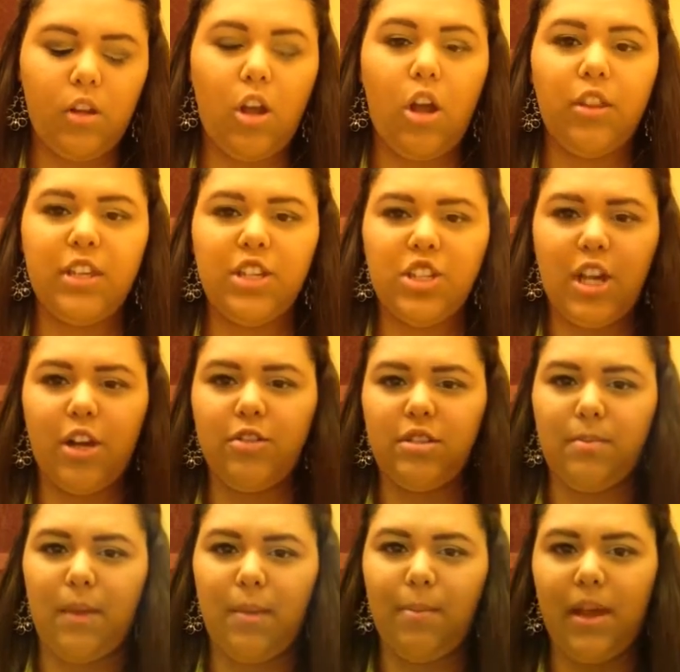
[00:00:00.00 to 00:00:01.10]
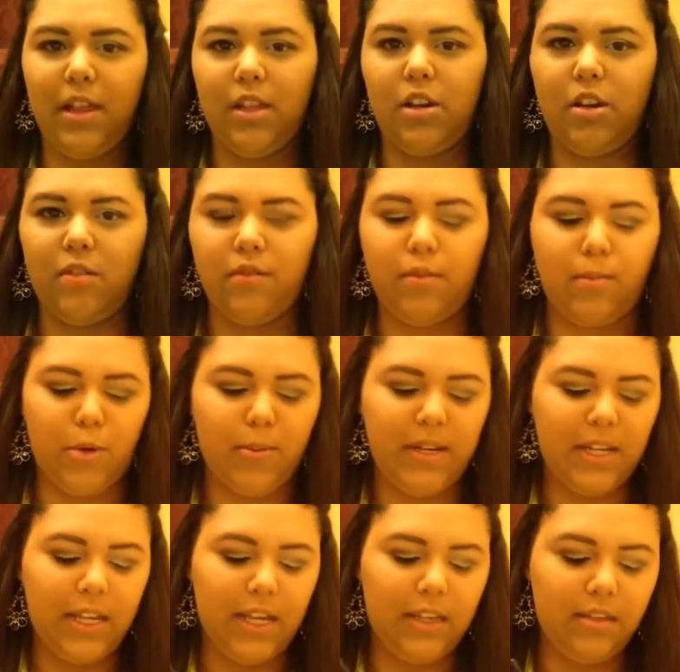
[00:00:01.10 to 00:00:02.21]
All these shadows in my palette are from Urban
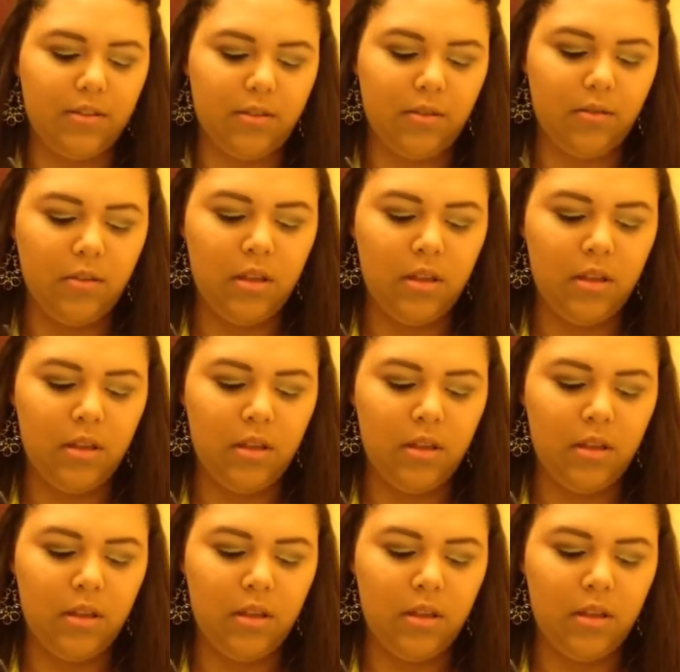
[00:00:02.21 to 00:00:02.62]
Decay, so.